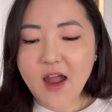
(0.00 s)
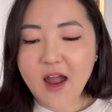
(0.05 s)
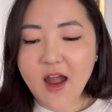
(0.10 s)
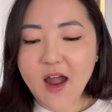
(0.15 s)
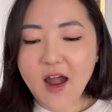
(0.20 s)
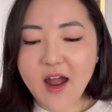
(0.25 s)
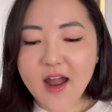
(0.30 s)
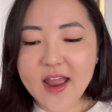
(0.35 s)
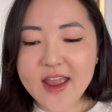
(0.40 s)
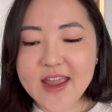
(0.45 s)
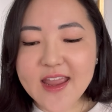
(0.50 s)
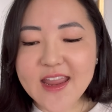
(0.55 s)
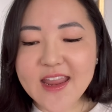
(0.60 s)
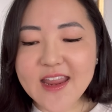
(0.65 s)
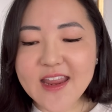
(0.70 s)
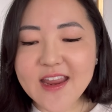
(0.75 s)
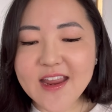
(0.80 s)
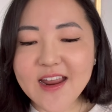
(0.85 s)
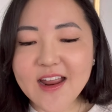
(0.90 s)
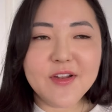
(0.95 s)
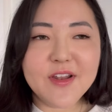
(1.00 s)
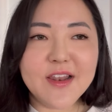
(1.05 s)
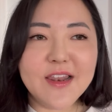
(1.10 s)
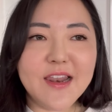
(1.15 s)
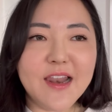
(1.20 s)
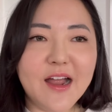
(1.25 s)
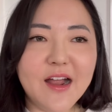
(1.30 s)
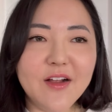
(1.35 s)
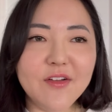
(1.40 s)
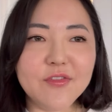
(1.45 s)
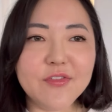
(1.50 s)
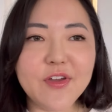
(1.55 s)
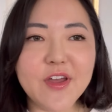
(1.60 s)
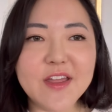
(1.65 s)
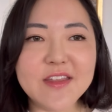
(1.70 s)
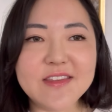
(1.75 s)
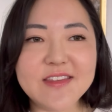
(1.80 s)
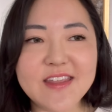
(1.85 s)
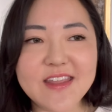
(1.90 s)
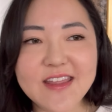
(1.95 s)
I love
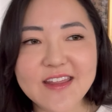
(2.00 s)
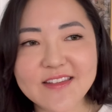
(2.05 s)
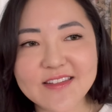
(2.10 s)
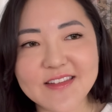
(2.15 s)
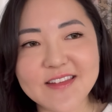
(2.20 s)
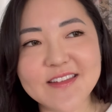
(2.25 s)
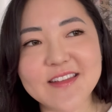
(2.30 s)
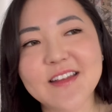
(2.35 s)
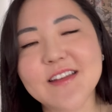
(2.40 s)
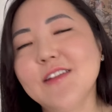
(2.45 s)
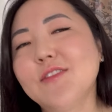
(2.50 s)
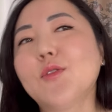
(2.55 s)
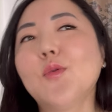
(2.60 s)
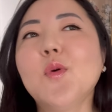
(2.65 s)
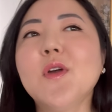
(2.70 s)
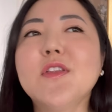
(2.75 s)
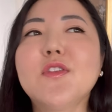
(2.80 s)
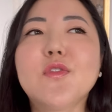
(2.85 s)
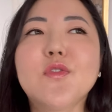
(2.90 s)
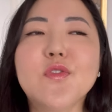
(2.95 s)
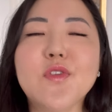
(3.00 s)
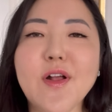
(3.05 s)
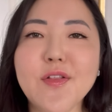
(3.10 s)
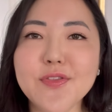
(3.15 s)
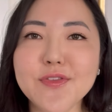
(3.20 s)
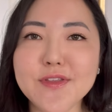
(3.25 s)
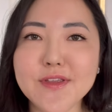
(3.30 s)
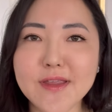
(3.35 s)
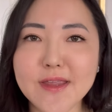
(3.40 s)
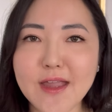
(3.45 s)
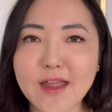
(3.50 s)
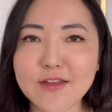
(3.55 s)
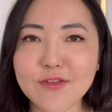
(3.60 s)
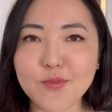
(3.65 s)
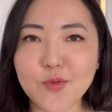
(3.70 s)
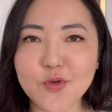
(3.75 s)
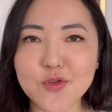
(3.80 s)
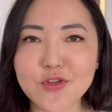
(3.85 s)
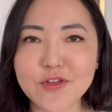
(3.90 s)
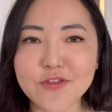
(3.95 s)
her teasers and it's always fun to guess
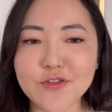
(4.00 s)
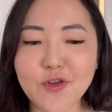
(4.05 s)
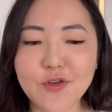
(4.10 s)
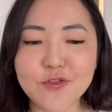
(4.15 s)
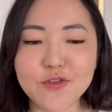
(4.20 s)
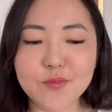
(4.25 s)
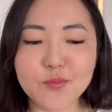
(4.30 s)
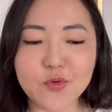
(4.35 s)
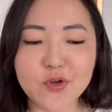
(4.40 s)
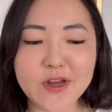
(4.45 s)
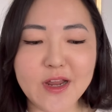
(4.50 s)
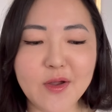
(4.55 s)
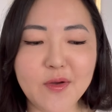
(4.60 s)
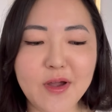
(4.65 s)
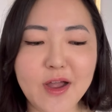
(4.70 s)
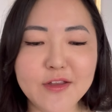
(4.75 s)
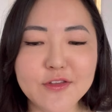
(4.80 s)
what she's going to bring out.